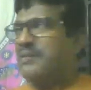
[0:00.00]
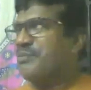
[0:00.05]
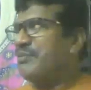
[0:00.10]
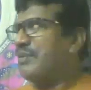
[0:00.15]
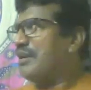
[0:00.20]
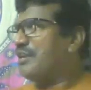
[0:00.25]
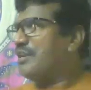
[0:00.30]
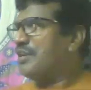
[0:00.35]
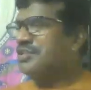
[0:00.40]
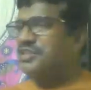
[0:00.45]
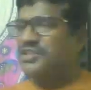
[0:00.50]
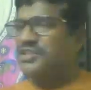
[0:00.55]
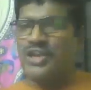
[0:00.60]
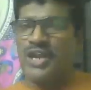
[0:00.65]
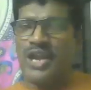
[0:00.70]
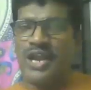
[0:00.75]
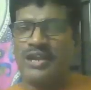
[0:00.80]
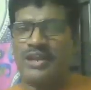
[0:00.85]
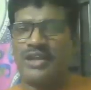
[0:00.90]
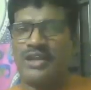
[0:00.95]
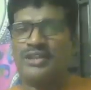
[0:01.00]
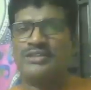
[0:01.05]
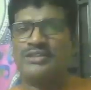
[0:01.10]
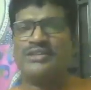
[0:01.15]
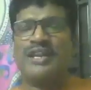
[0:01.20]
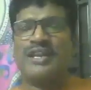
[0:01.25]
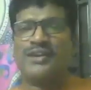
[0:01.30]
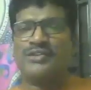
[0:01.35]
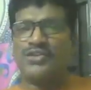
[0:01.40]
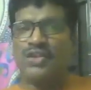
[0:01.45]
media
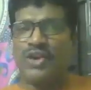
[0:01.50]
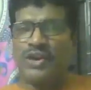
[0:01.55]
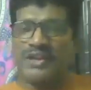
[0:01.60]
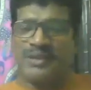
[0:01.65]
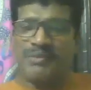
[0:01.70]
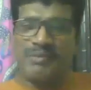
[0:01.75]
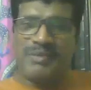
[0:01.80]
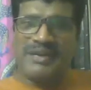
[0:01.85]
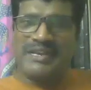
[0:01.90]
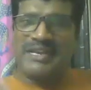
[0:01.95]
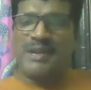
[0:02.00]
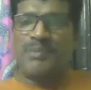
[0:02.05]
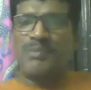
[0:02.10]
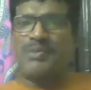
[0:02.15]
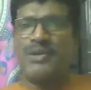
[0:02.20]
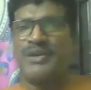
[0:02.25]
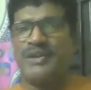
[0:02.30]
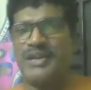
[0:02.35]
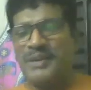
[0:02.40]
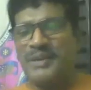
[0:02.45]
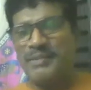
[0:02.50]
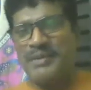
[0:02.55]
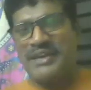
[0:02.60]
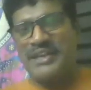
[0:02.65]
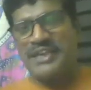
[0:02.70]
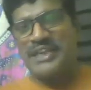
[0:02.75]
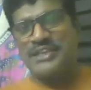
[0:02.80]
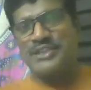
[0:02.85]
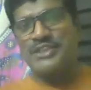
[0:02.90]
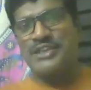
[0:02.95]
channels, electronic media, printed
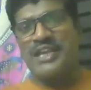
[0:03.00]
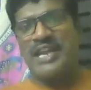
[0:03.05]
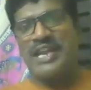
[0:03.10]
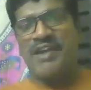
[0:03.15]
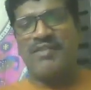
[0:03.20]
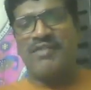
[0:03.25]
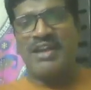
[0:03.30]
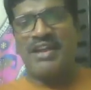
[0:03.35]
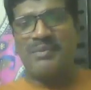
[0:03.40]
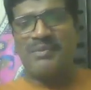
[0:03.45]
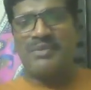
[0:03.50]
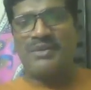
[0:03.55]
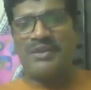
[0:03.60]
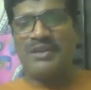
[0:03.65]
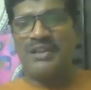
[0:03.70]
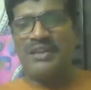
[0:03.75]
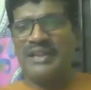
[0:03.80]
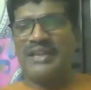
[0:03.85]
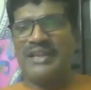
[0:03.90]
media today available